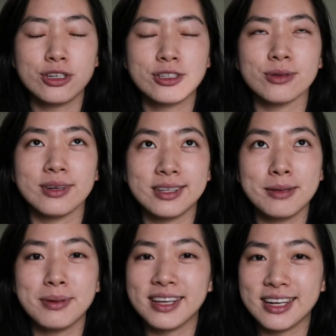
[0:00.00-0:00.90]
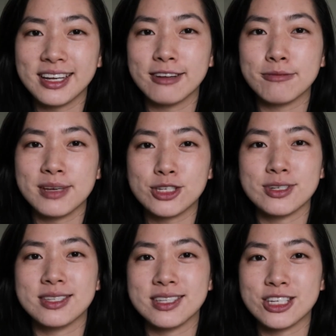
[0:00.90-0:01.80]
So in the beginning of me
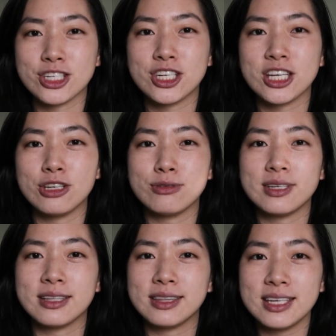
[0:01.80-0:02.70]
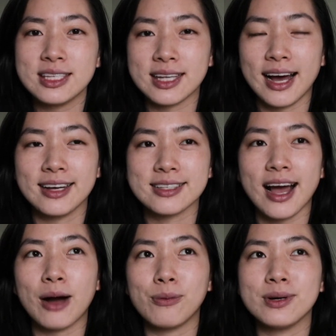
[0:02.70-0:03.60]
transitioning using these guys,
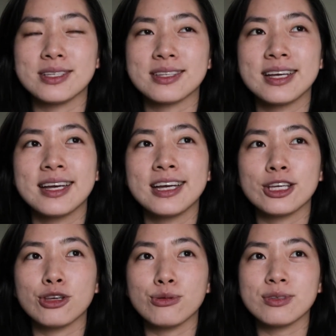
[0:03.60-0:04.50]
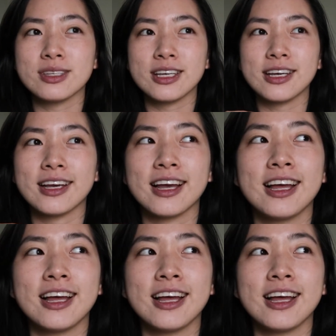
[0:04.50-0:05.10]
I was using